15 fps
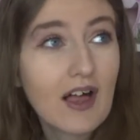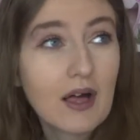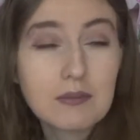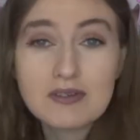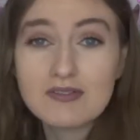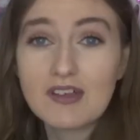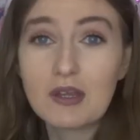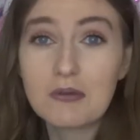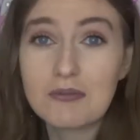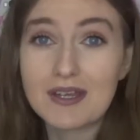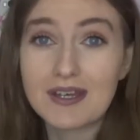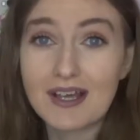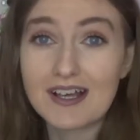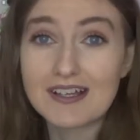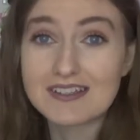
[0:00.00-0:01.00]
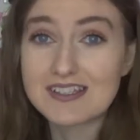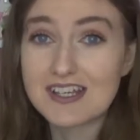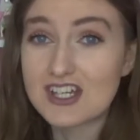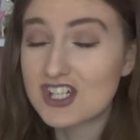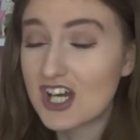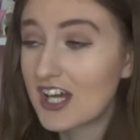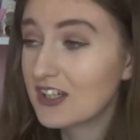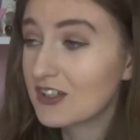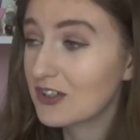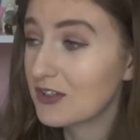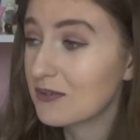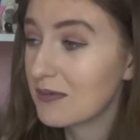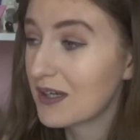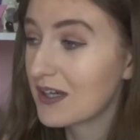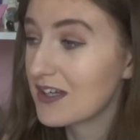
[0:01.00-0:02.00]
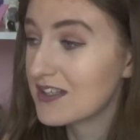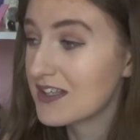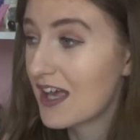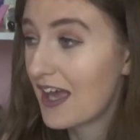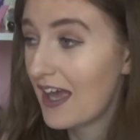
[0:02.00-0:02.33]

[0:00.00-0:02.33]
I'll be filming as a child, because